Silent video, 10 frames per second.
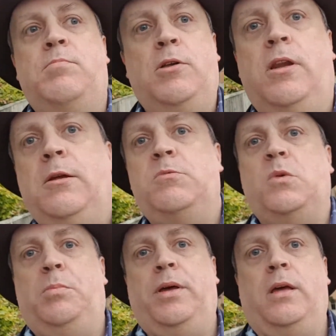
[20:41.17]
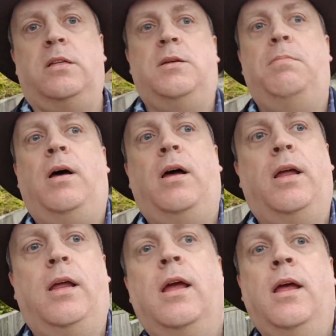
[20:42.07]
both names were picked
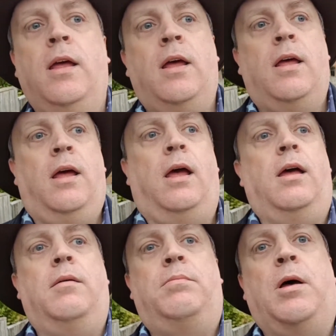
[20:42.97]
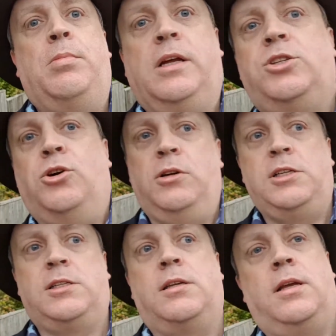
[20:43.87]
by um, public
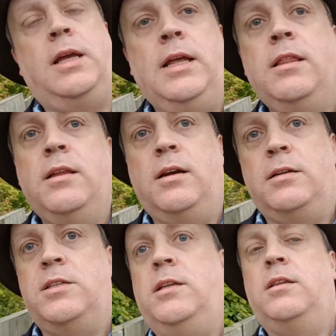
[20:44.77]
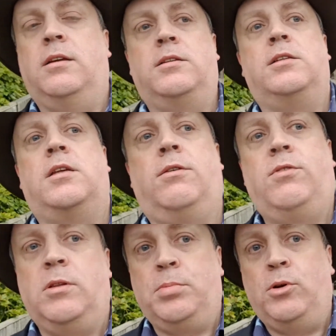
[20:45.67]
choice in the 1930s
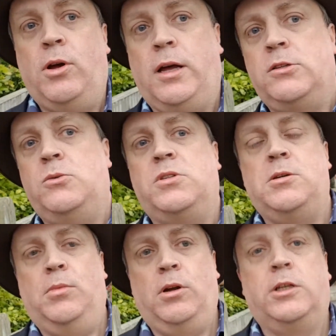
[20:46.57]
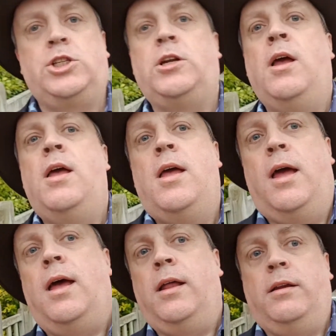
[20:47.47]
after the poorhouse was demolished
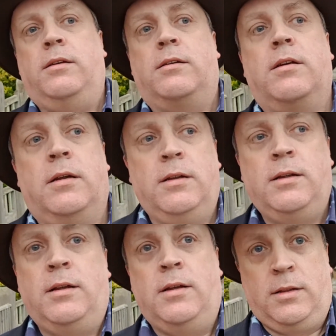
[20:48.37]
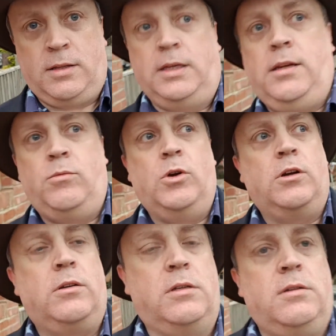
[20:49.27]
and the
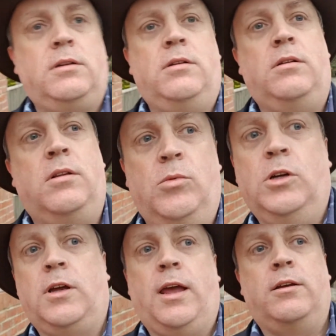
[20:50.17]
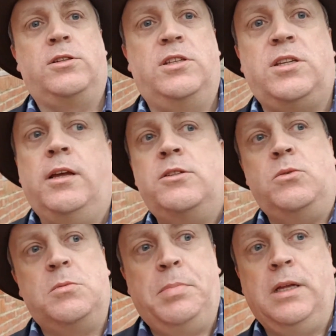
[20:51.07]
work the workhouse estate
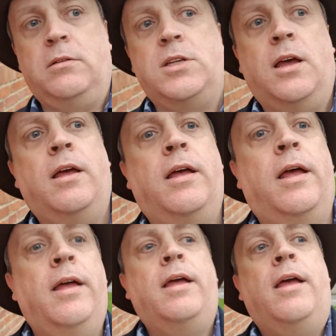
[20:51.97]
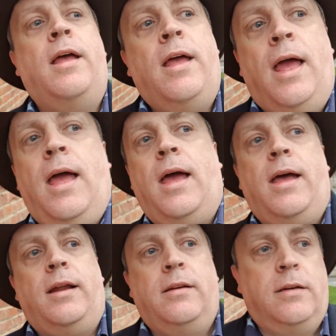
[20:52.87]
was built
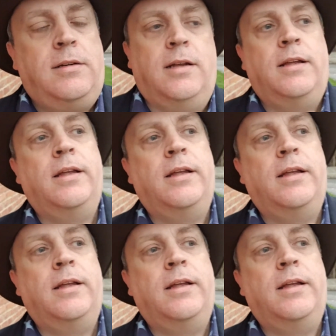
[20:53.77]
and